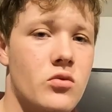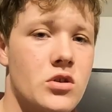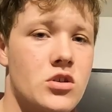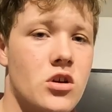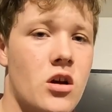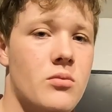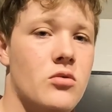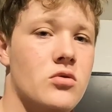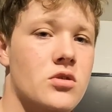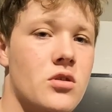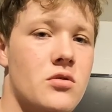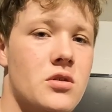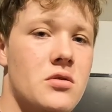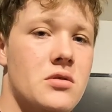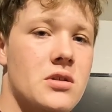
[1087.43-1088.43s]
which I'm also
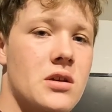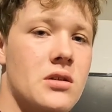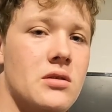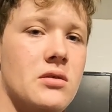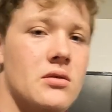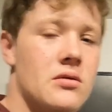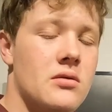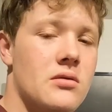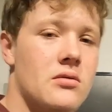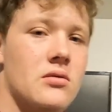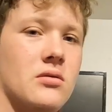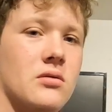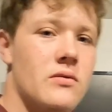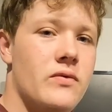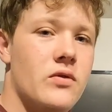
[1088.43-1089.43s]
using.
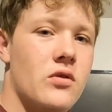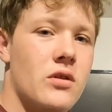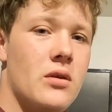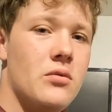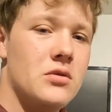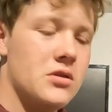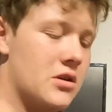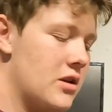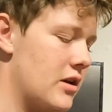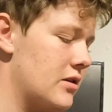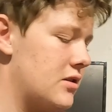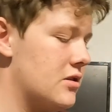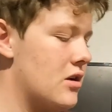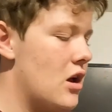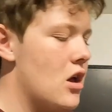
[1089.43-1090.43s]
I forgot that wasn't
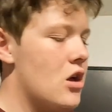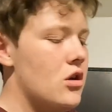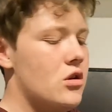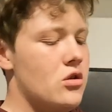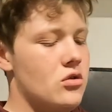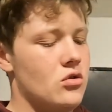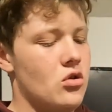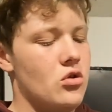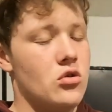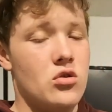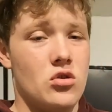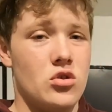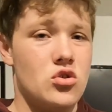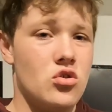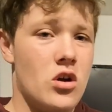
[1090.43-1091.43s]
connected. You can hook
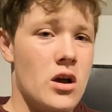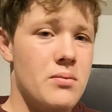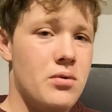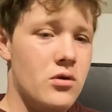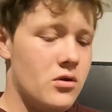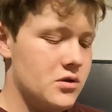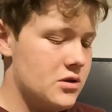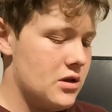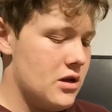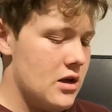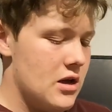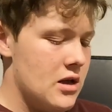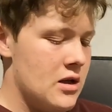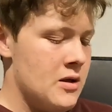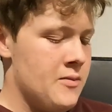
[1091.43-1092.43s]
on a tripod,
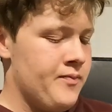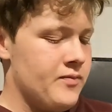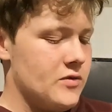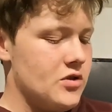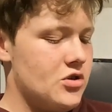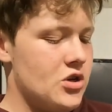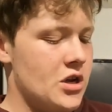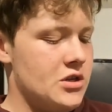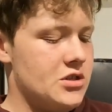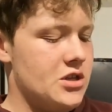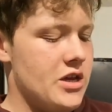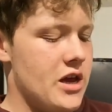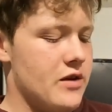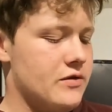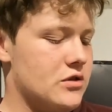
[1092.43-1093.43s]
change
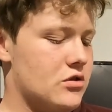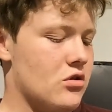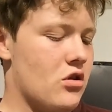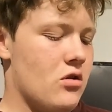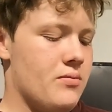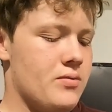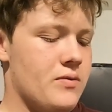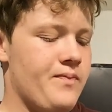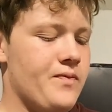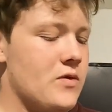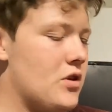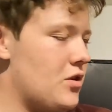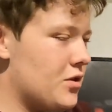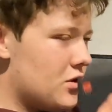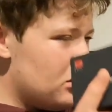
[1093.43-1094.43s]
the f-stop,
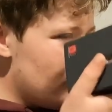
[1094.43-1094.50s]
look